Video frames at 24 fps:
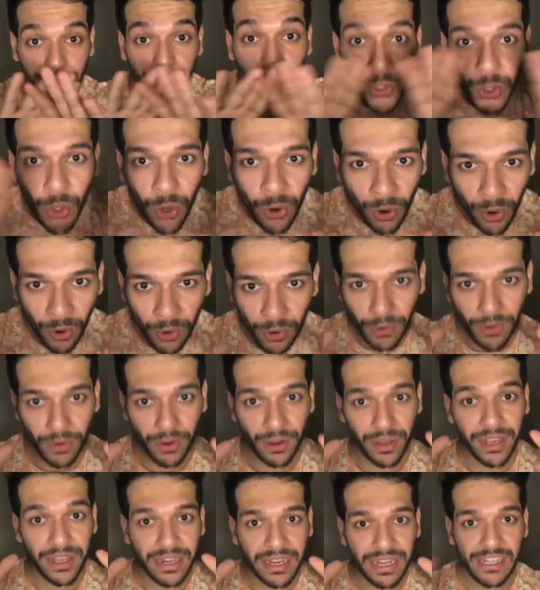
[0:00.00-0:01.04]
No
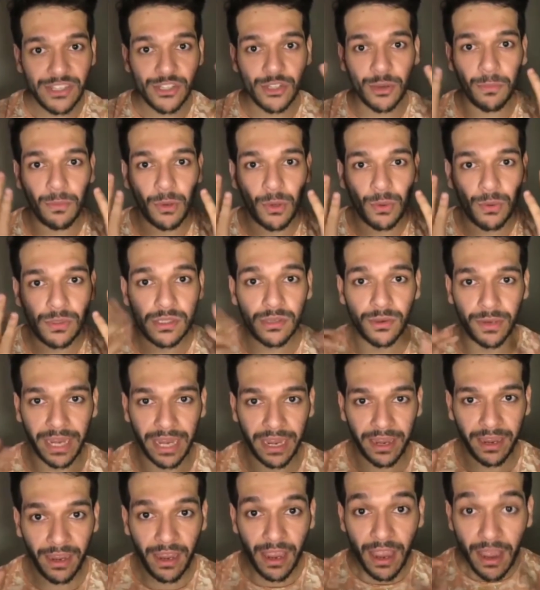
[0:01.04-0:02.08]
greens or blues,
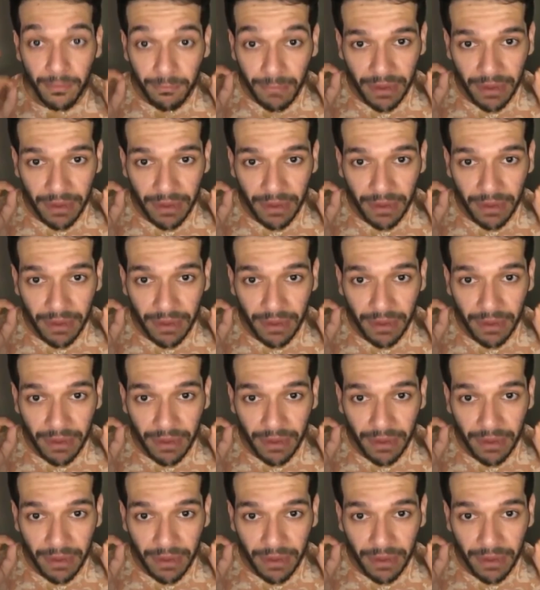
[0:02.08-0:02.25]
okay?